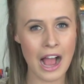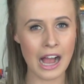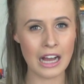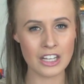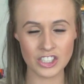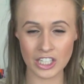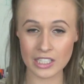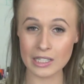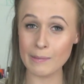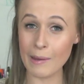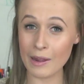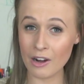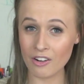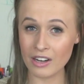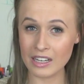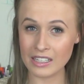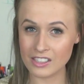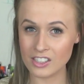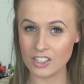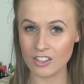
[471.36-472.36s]
Uh, check them out
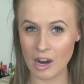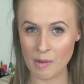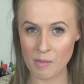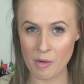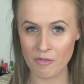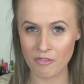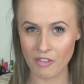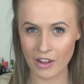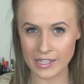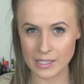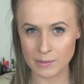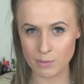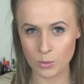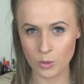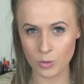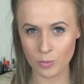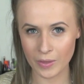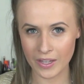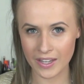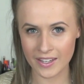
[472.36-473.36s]
on Instagram and
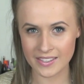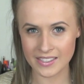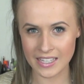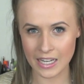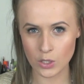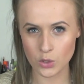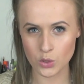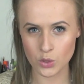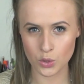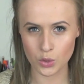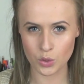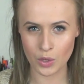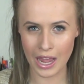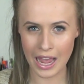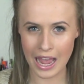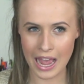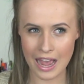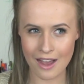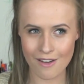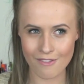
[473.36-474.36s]
Facebook because they do
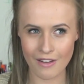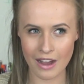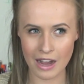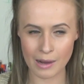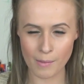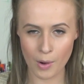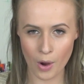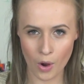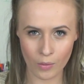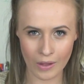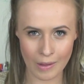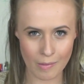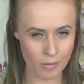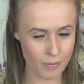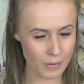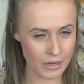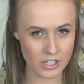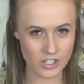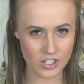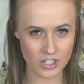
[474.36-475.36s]
have um, a whole heap
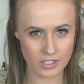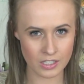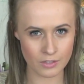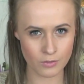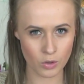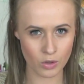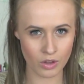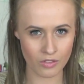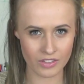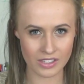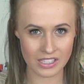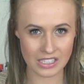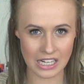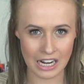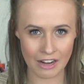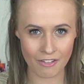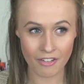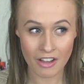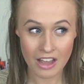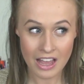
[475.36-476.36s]
of pictures of all of the
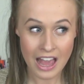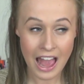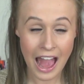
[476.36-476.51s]
stuff